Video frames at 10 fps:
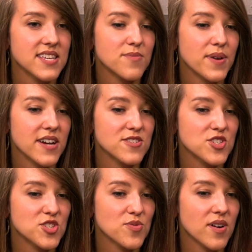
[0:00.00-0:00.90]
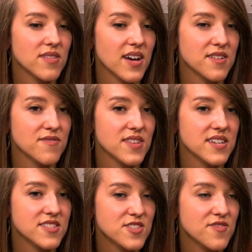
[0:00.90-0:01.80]
compared to a lot of
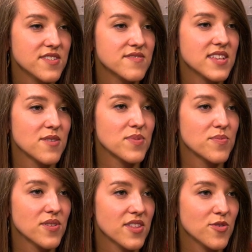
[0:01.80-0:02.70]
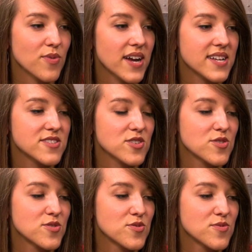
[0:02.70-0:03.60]
like conservatives and people on the right
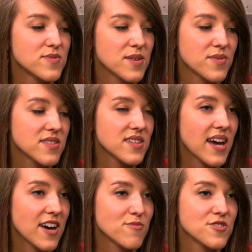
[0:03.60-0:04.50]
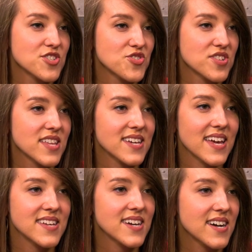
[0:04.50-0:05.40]
who typically have more children. Like
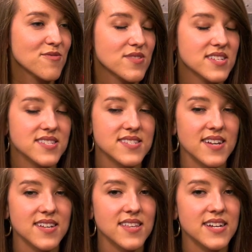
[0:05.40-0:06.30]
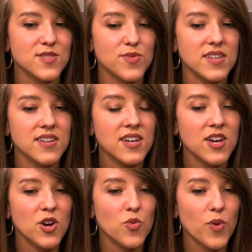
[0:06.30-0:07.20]
AEI released a study last week
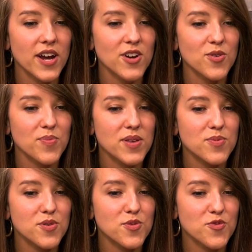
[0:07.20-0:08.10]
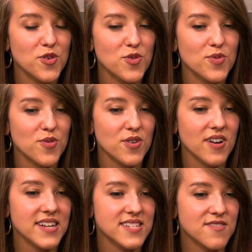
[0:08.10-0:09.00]
where people who vote
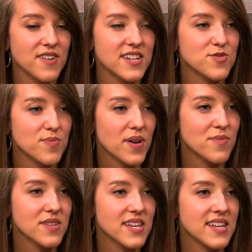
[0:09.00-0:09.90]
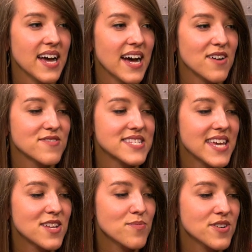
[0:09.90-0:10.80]
or identify as Republican have
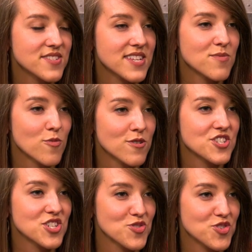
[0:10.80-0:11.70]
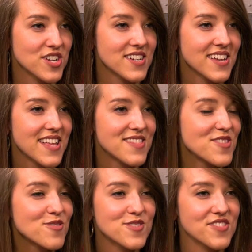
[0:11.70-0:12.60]
10% more children than
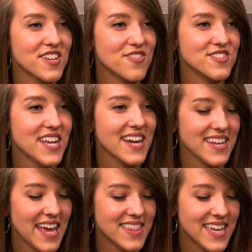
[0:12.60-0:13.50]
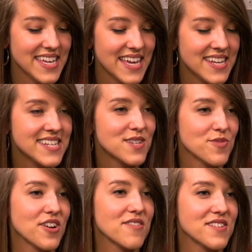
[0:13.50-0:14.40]
those on the other side at like any
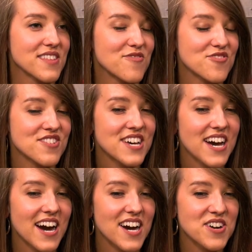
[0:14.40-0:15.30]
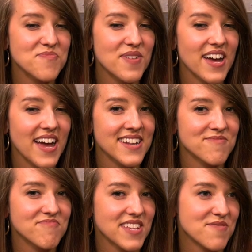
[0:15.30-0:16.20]
demographic level.
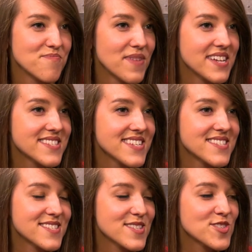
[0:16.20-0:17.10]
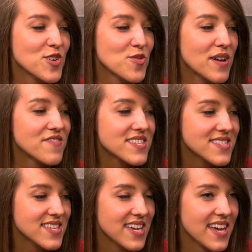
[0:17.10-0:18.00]
And it makes sense. So if this
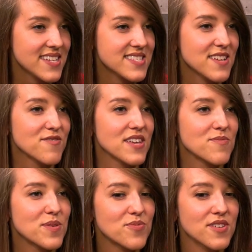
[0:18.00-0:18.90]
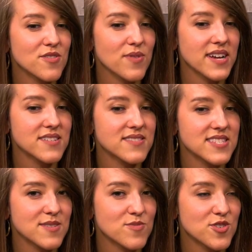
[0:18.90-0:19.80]
is the case, if like people on the right
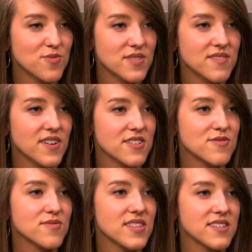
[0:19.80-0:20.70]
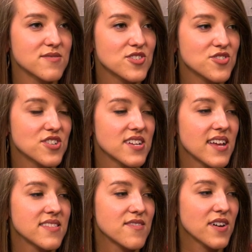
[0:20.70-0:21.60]
seem to really value like children
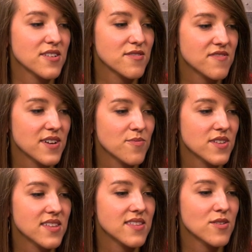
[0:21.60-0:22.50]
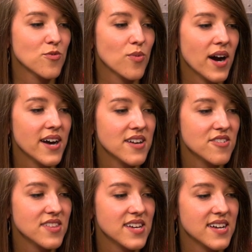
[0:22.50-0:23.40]
and they value family, then why
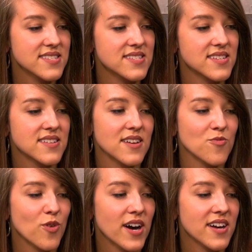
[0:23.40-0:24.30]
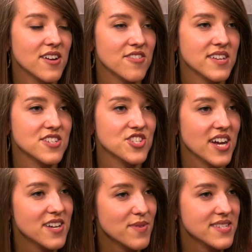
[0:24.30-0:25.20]
are they hesitant and why are they
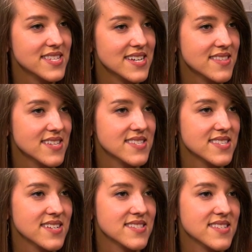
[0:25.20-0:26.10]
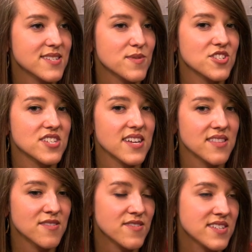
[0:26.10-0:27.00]
shy about saying these things, especially
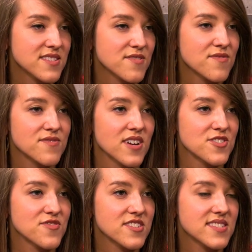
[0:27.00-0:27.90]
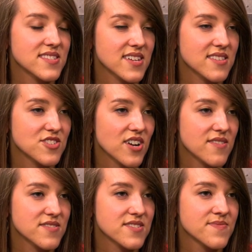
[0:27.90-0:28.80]
in the face of controversies like the
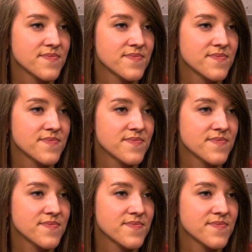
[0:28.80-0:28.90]
draft?